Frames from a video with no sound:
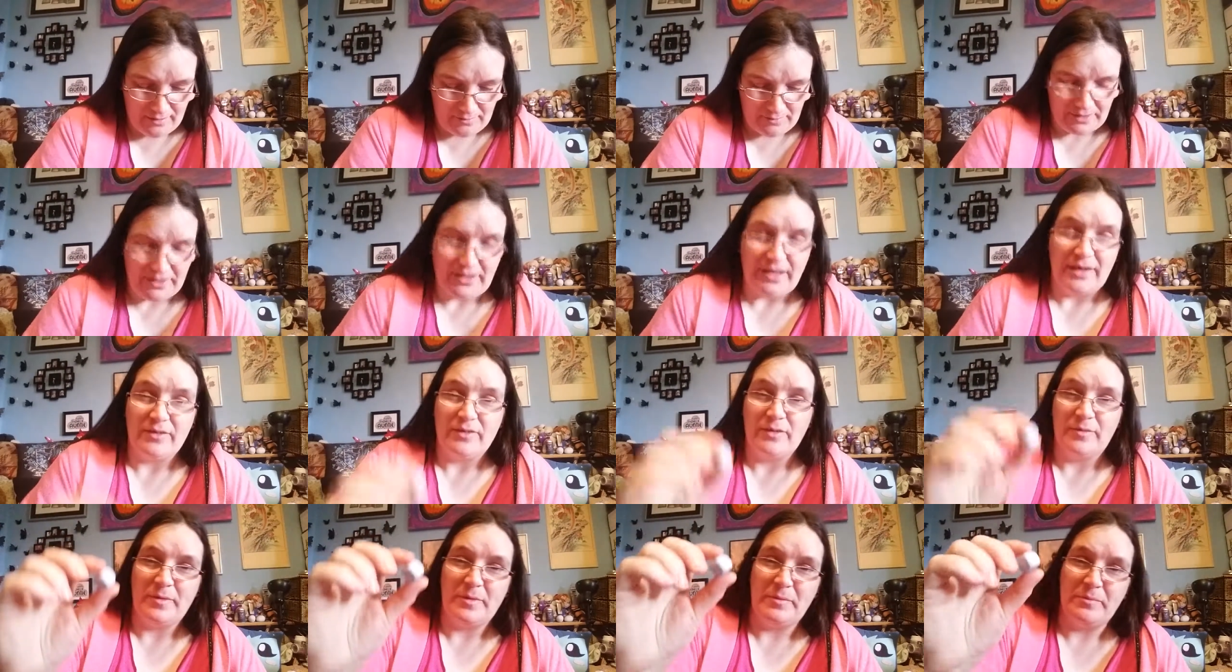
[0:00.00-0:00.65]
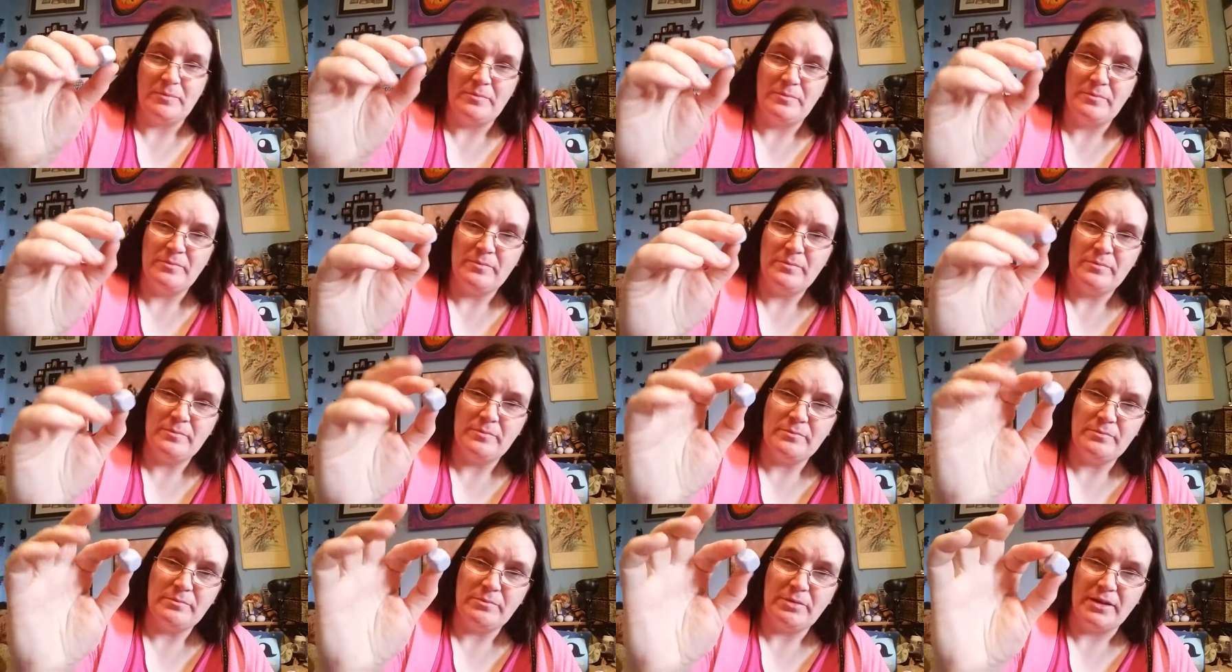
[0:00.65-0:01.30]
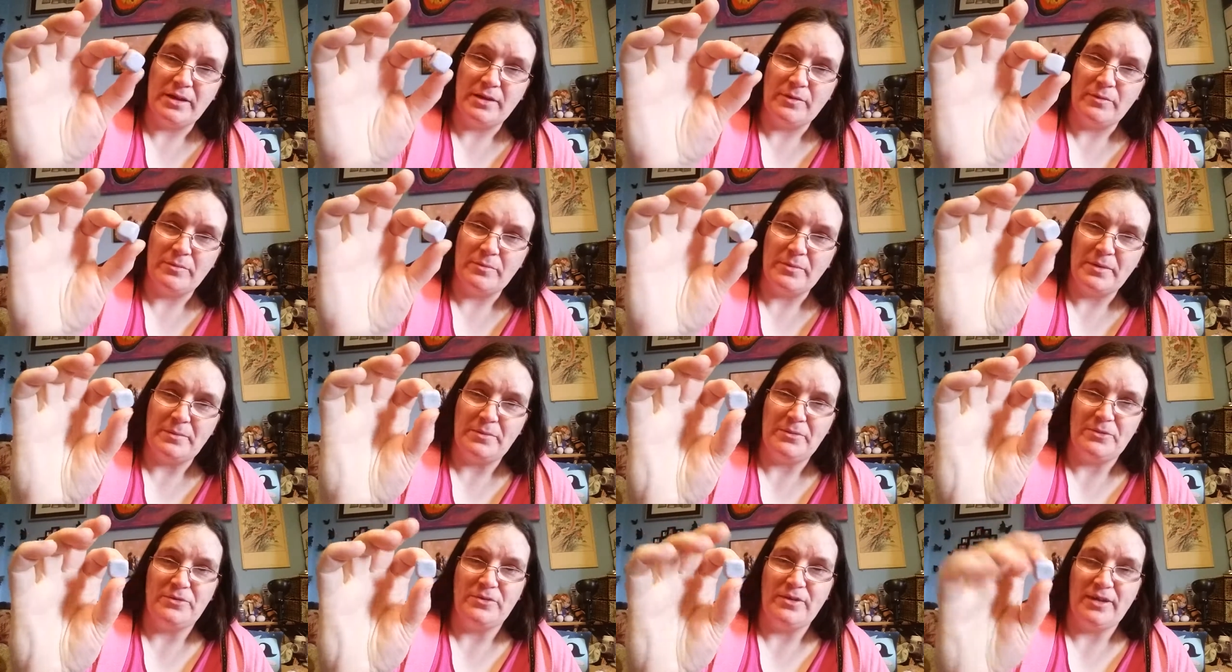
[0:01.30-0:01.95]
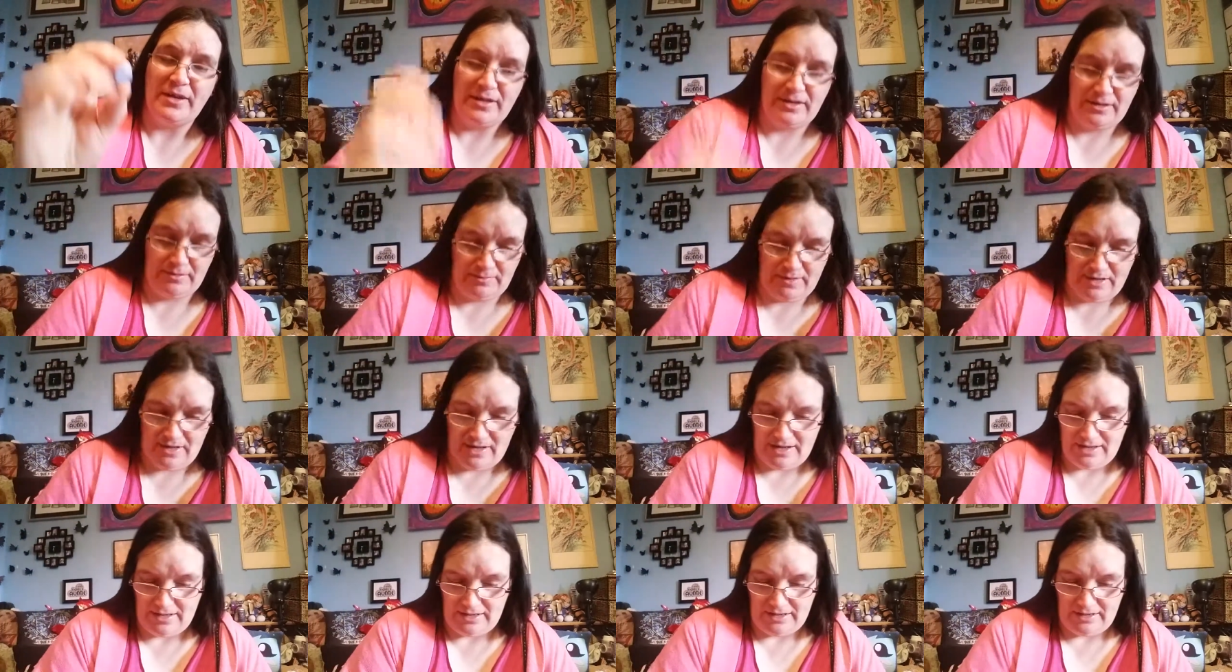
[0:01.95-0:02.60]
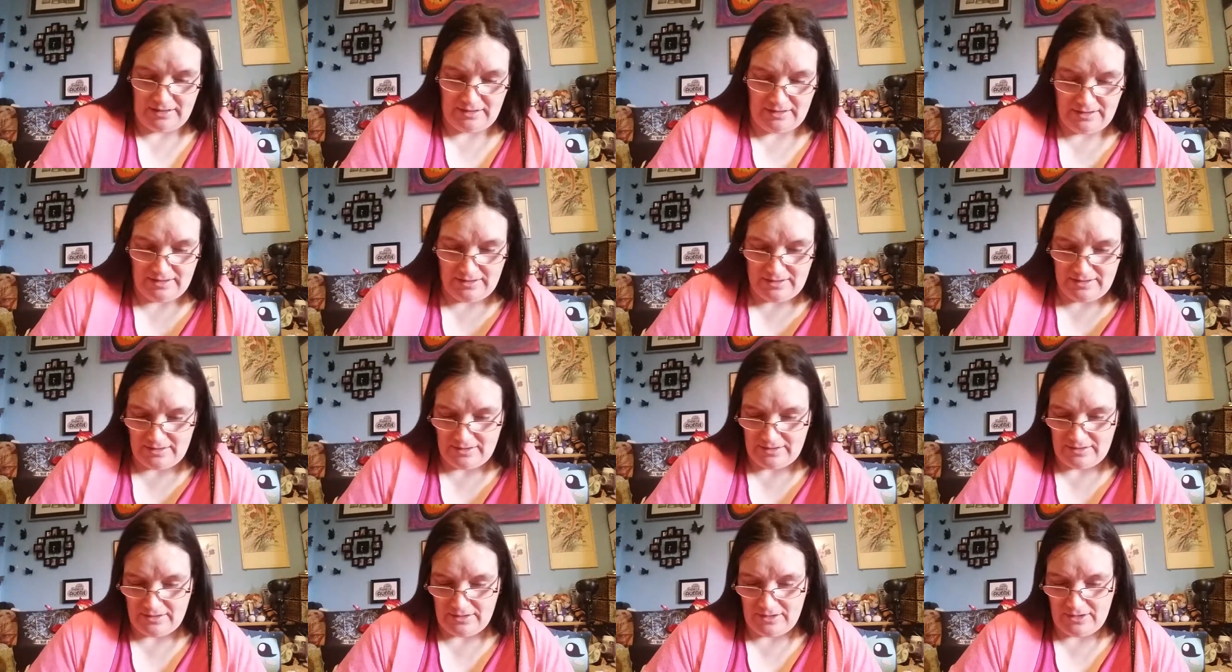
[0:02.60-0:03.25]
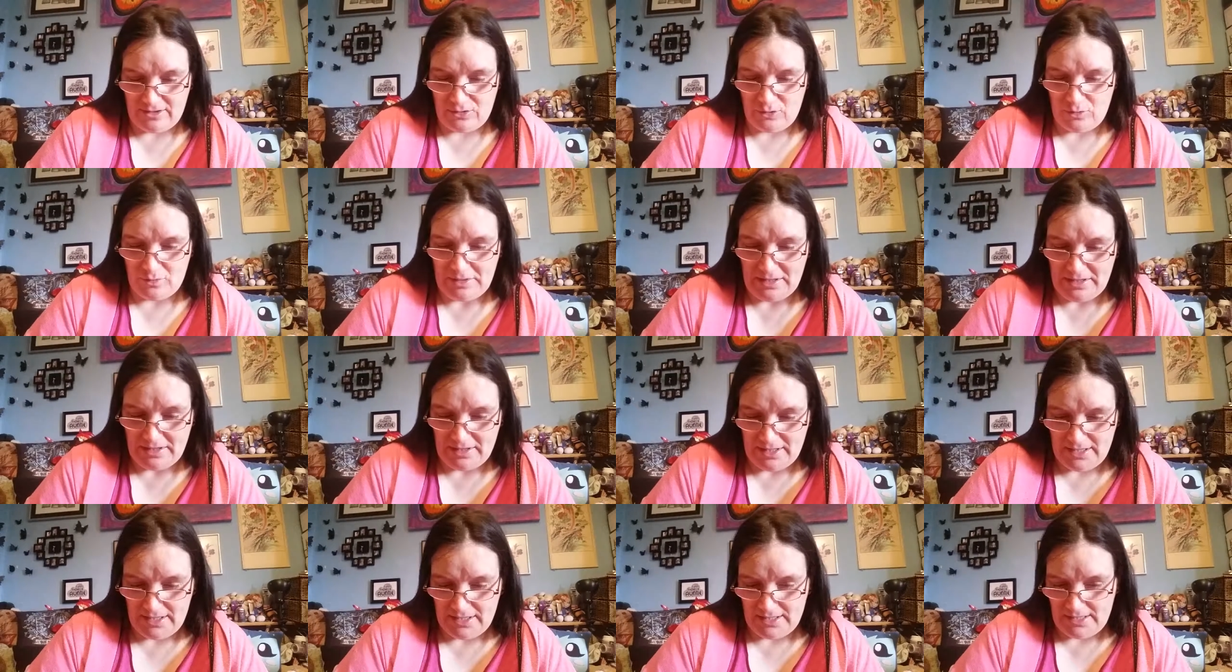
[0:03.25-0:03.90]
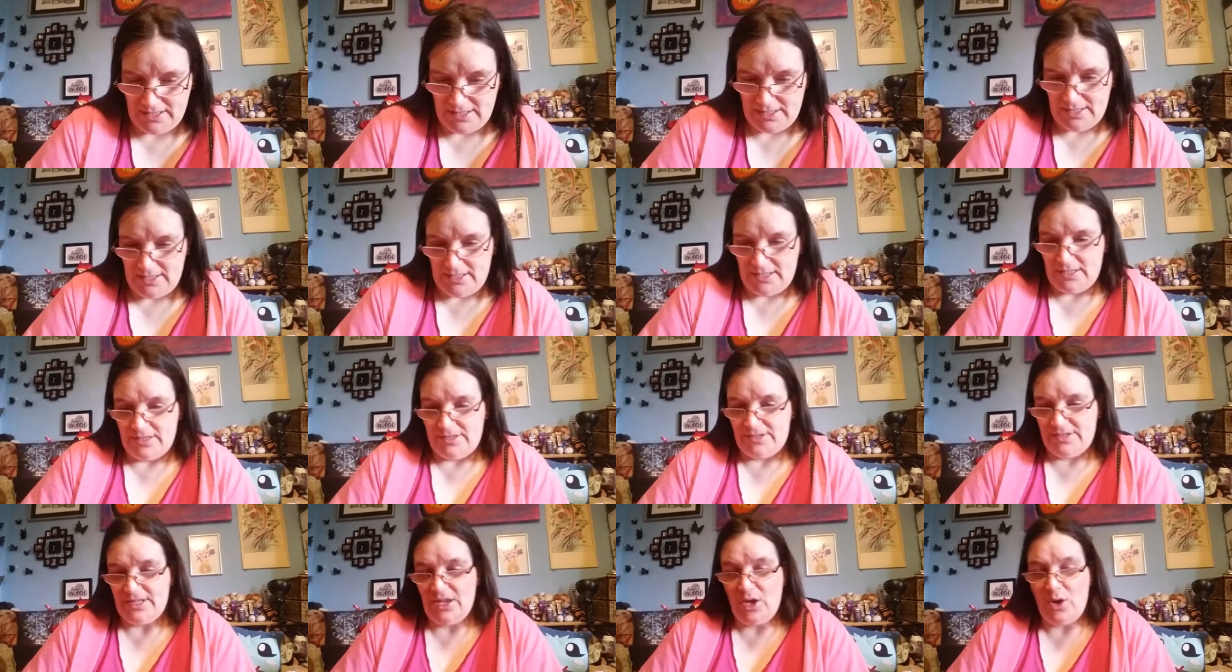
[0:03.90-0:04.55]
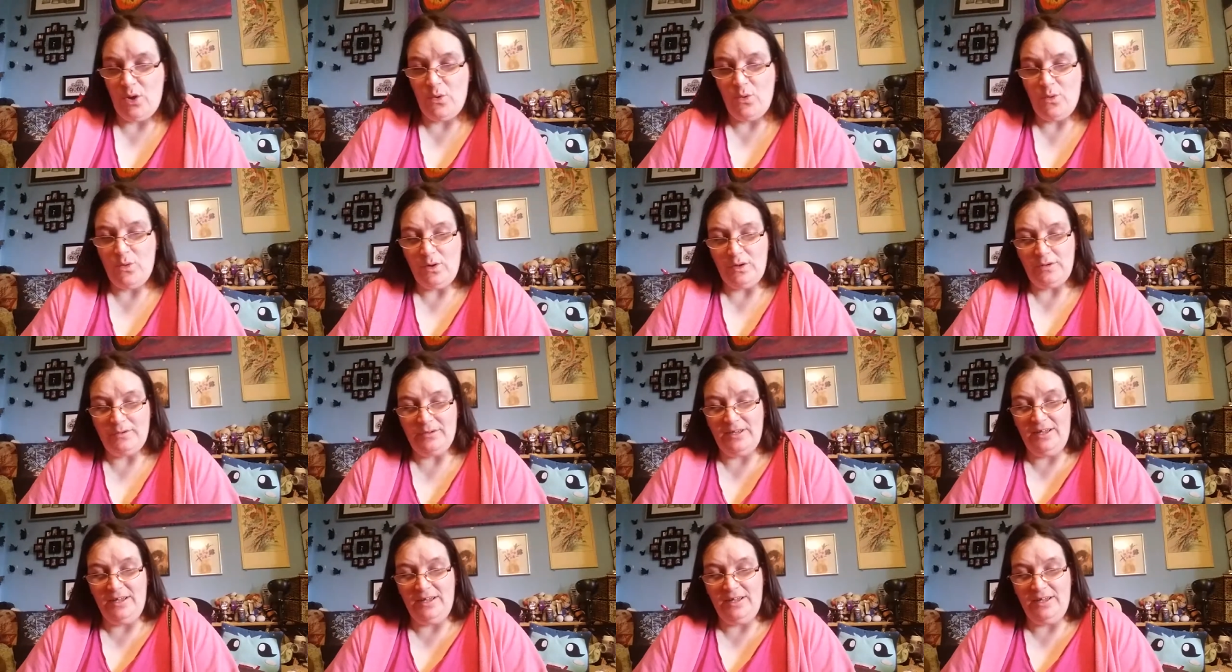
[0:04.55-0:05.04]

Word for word: But yes, I've been playing with my blue tack and making a little cube. So,